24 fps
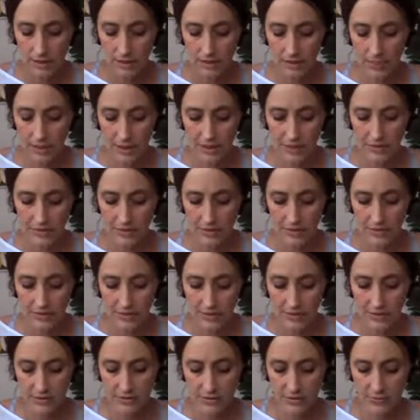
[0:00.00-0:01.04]
About
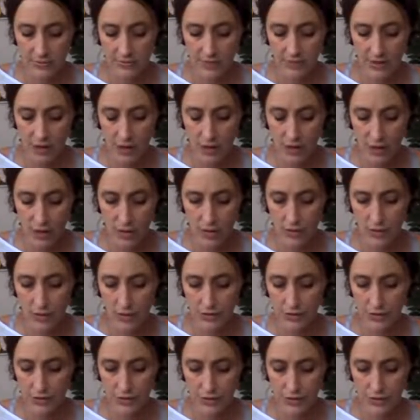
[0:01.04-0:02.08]
this
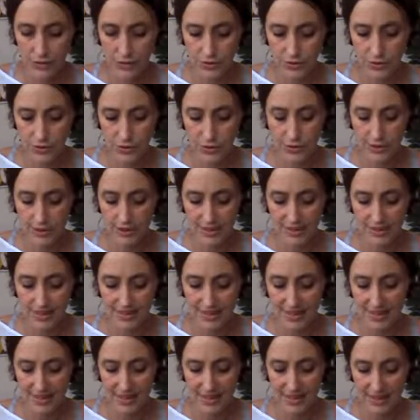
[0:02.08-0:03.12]
flow to the
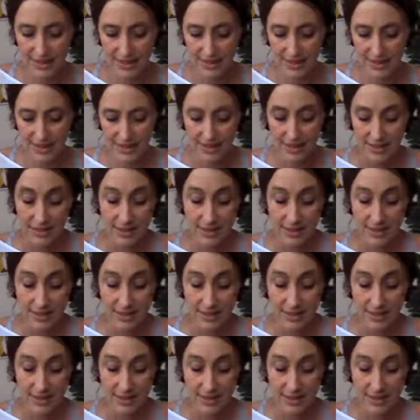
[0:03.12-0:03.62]
sea.